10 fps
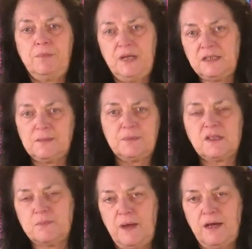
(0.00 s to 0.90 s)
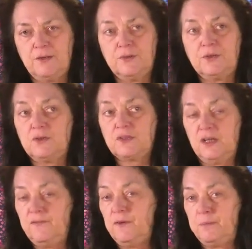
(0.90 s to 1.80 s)
picked up this bottle to see
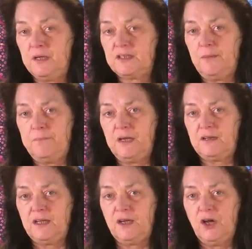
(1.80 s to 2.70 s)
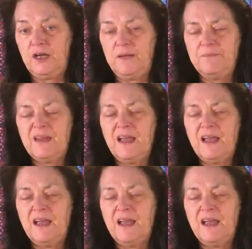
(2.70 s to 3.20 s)
if he picked up anything on it.